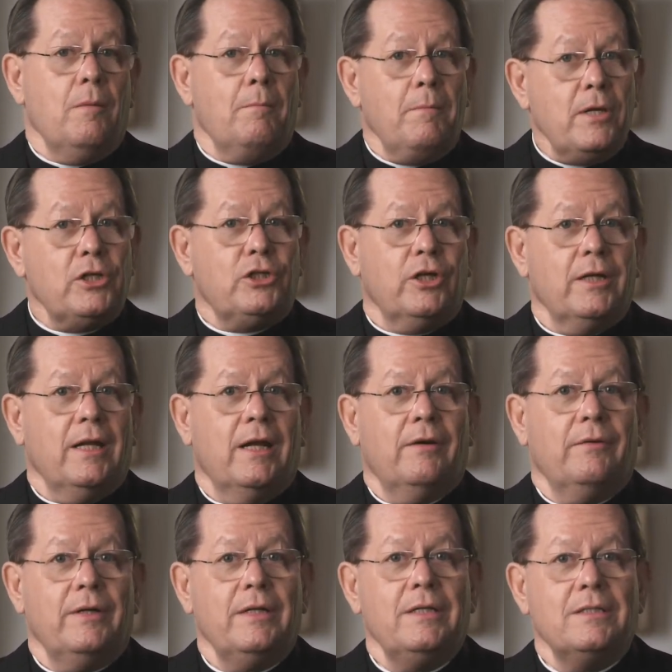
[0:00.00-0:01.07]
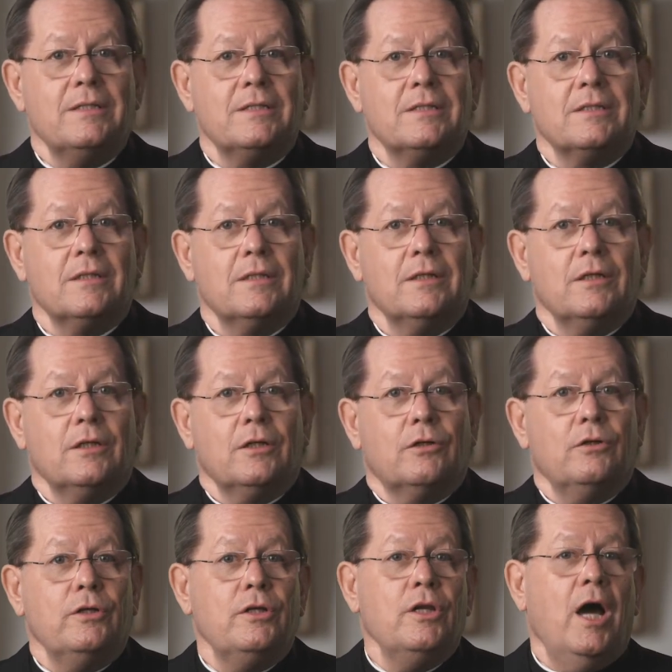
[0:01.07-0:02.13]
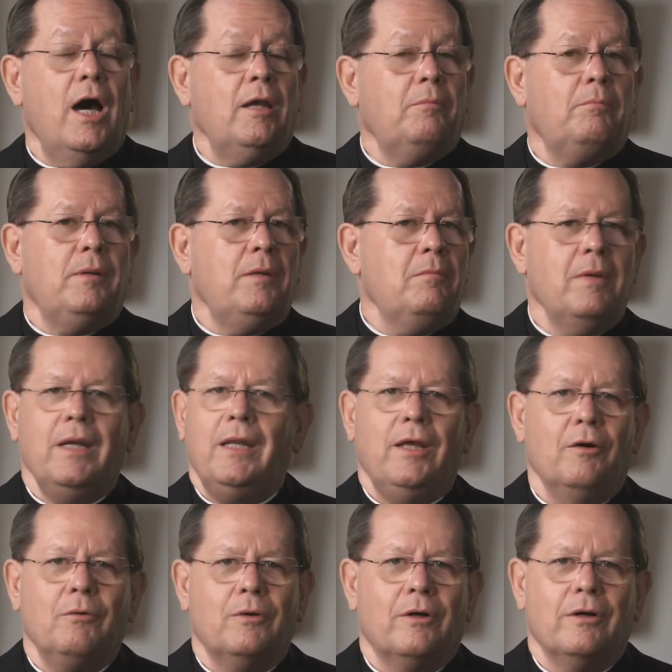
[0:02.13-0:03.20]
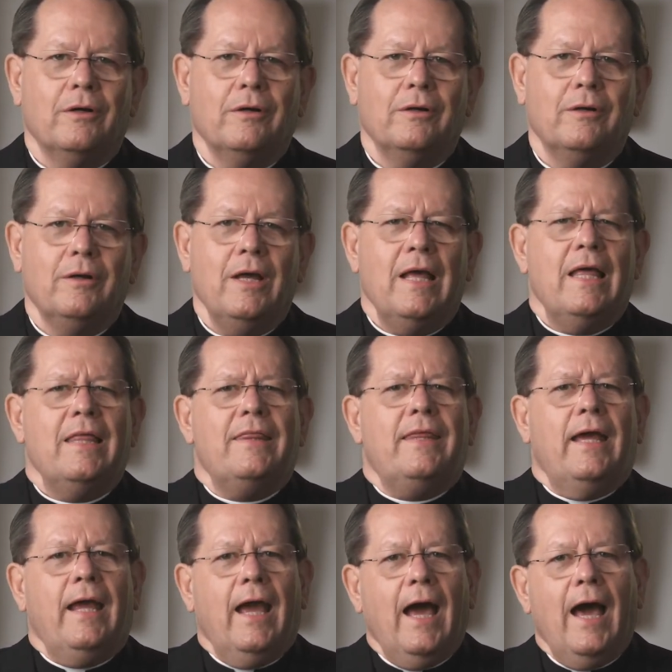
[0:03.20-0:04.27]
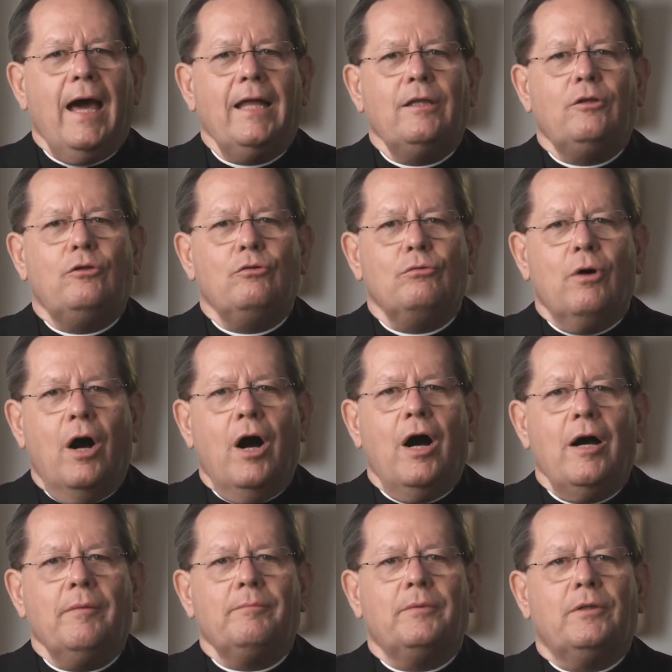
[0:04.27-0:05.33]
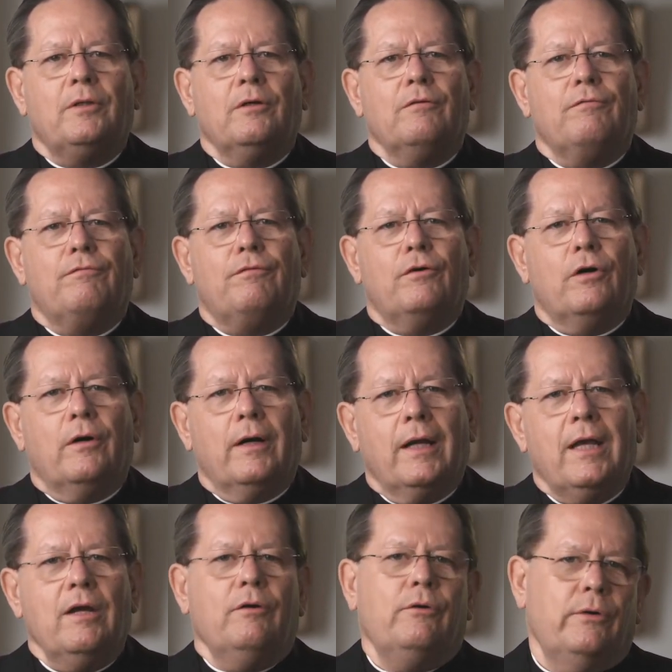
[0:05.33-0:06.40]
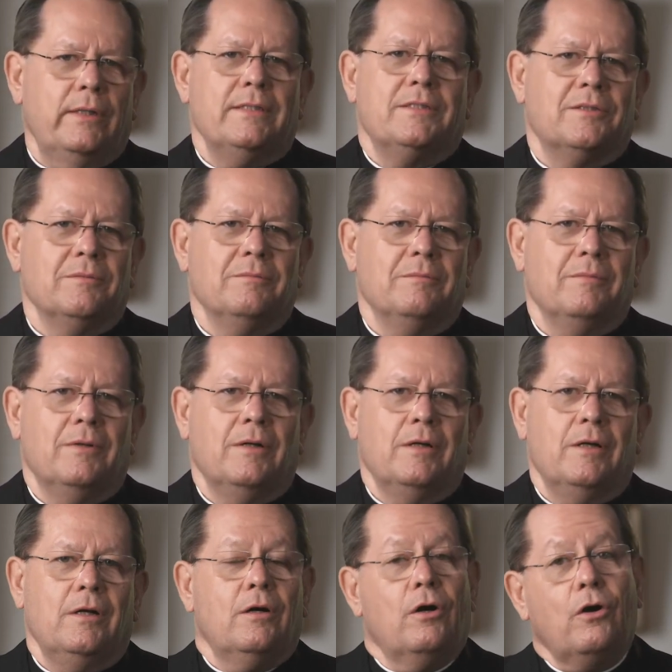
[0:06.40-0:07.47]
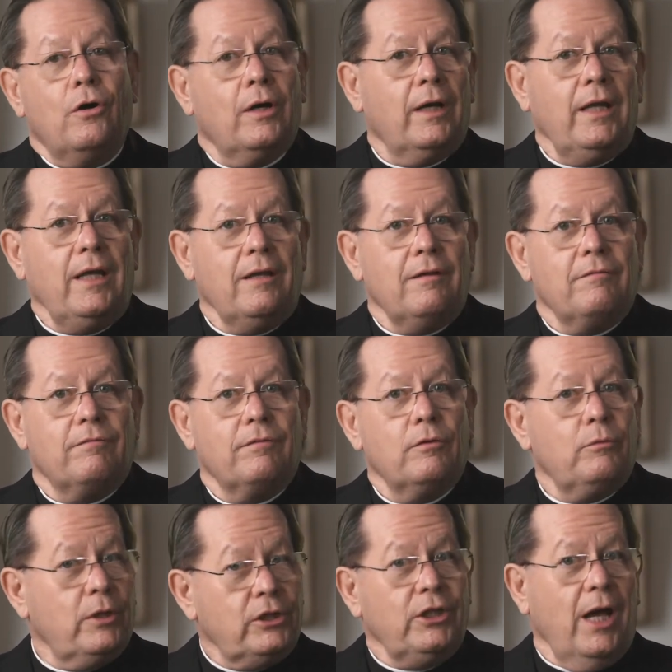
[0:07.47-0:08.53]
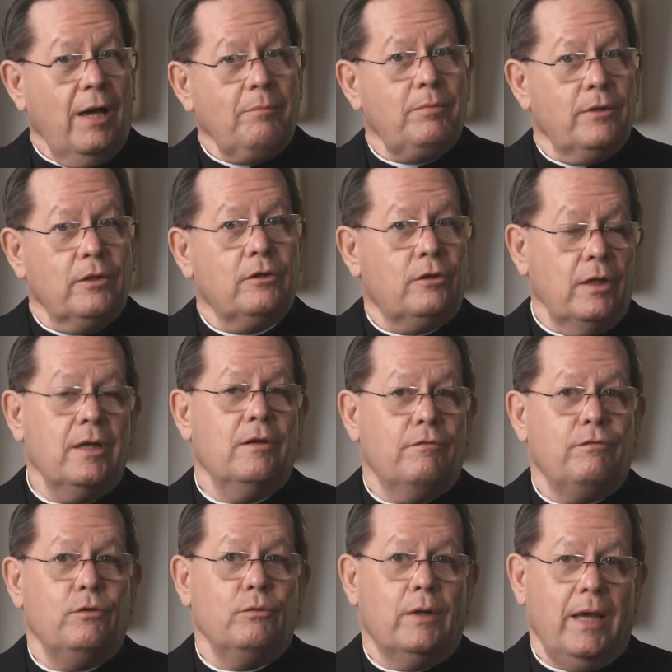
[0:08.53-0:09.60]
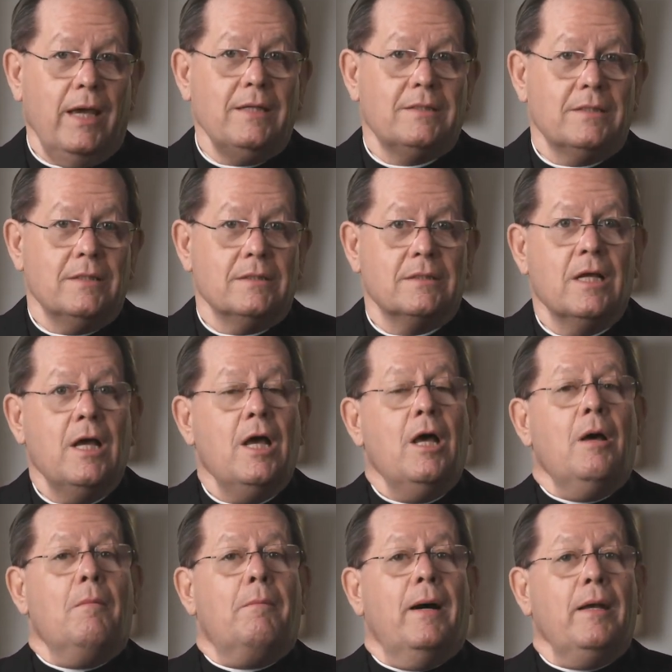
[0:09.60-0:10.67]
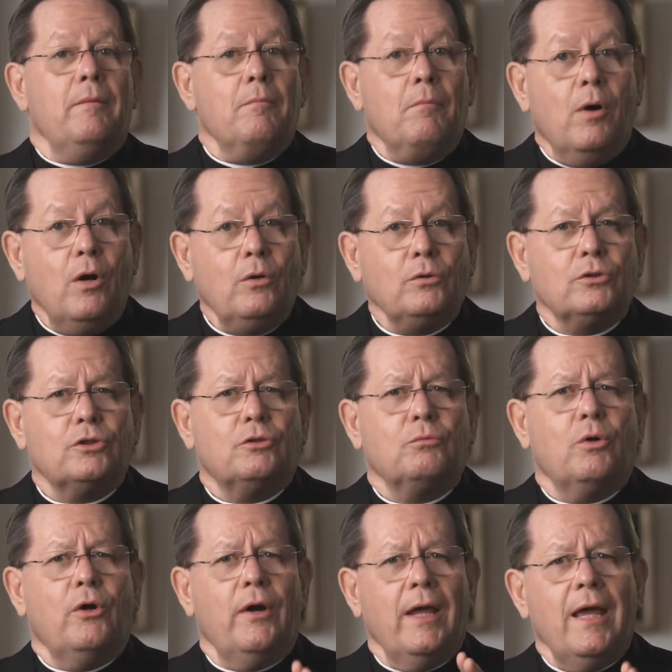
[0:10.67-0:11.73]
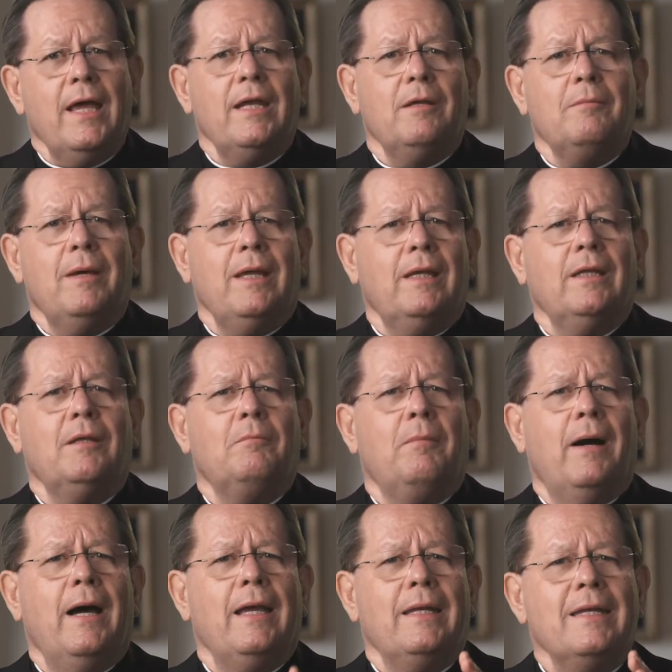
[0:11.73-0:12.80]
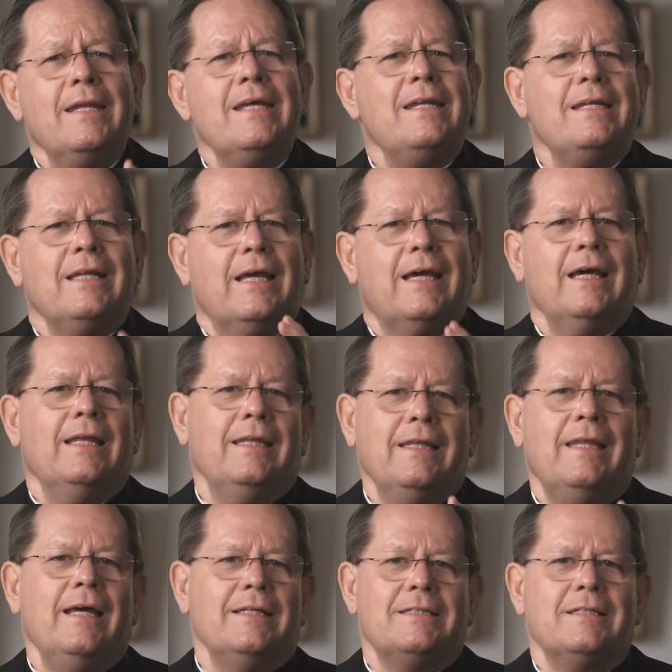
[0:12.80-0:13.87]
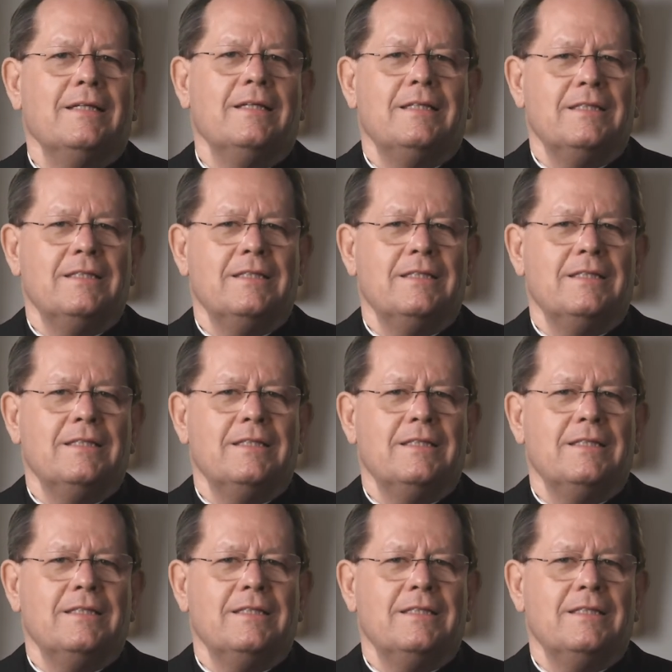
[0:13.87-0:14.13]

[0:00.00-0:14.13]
Missionaries could not be mediocre. They had to opt for heroism or leave, which happened in a few cases, but most were animated by an incandescent